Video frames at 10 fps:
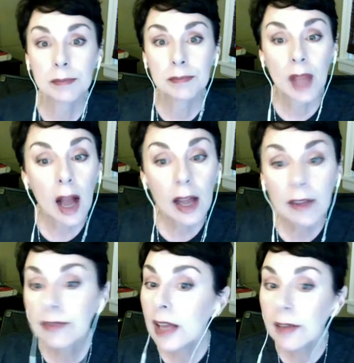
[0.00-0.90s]

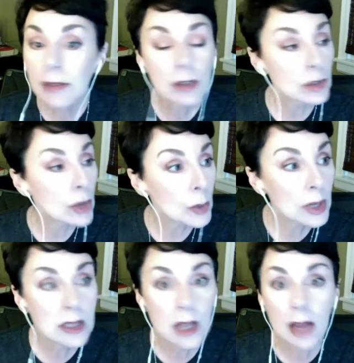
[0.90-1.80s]
no one has
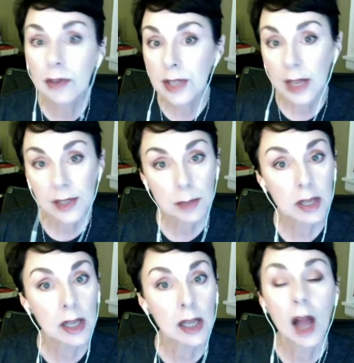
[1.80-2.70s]
ever said to
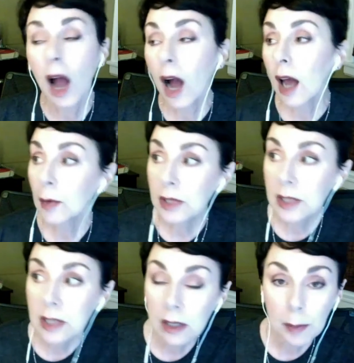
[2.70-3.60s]
me, "I don't want to sit
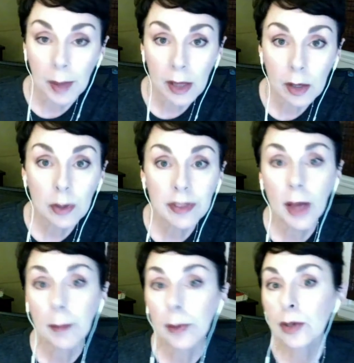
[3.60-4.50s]
in a panel with that
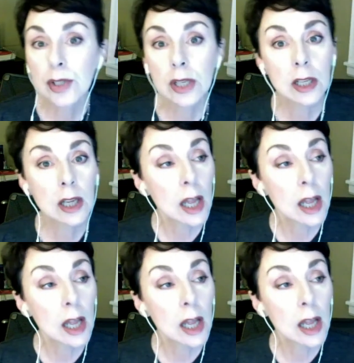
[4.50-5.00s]
person."